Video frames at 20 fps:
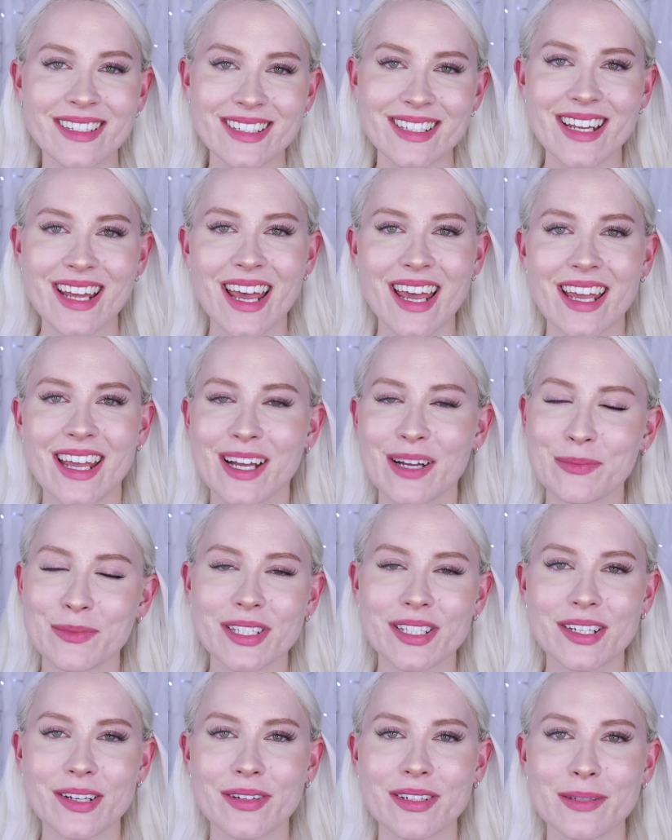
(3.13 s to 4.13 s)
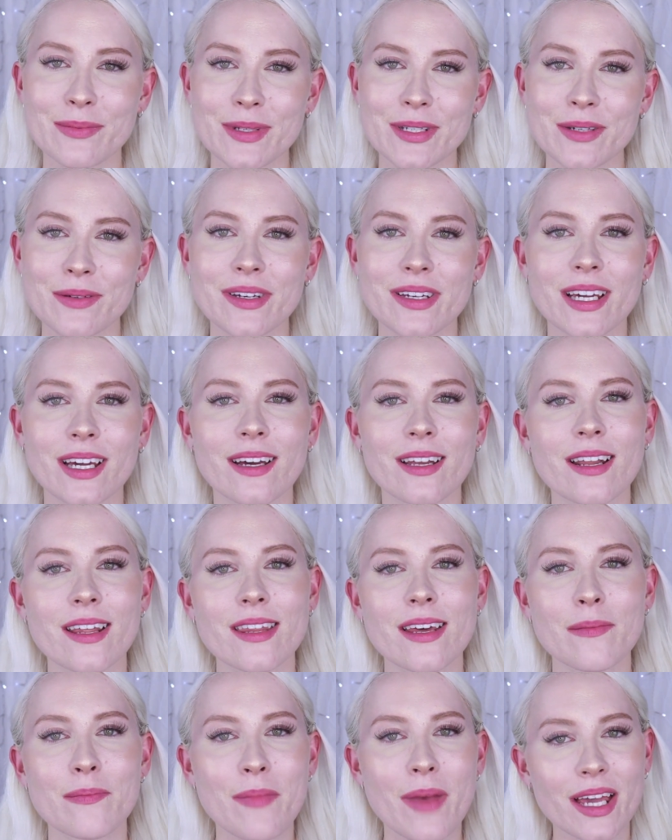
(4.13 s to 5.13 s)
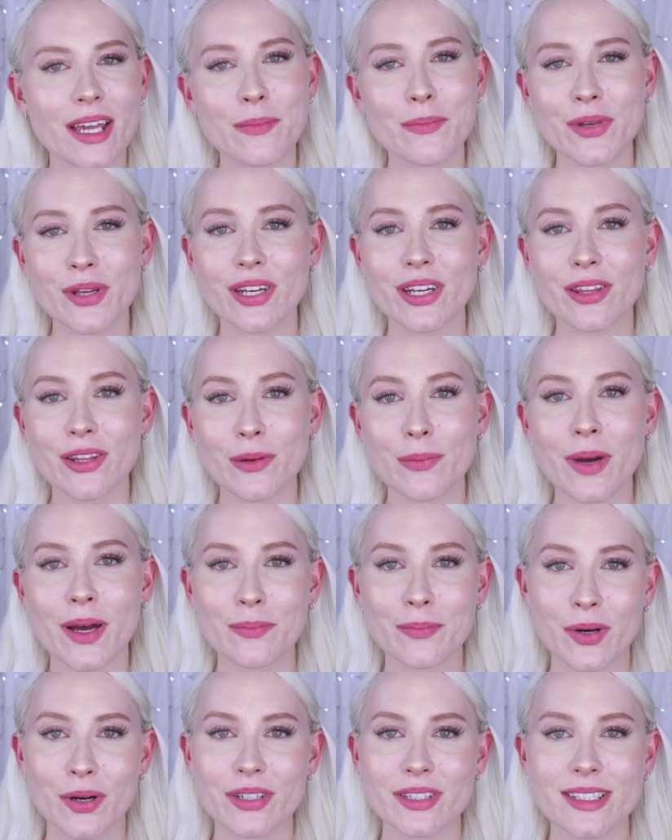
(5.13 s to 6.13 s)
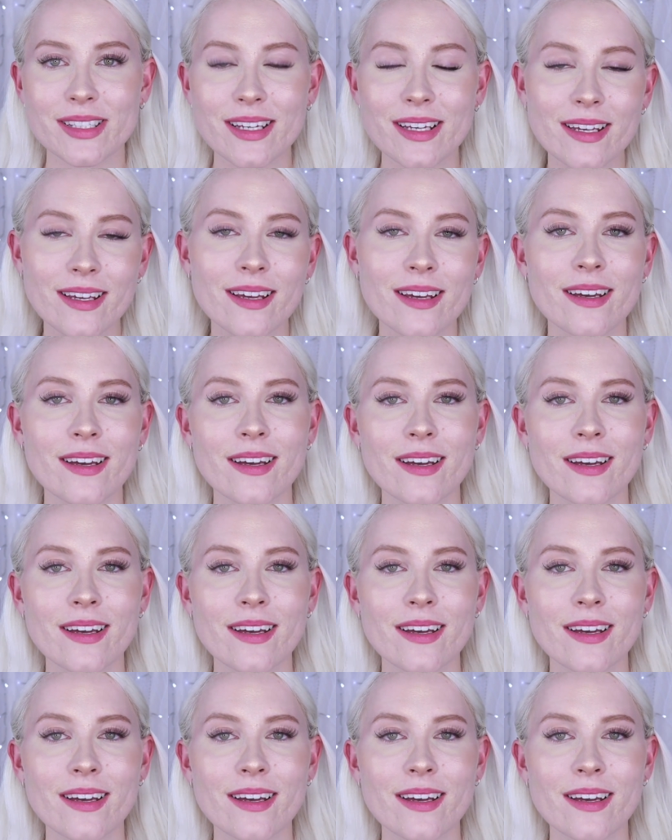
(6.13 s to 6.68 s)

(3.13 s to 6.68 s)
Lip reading: Today I'm just going to be doing another Mecca Beauty Loop unboxing.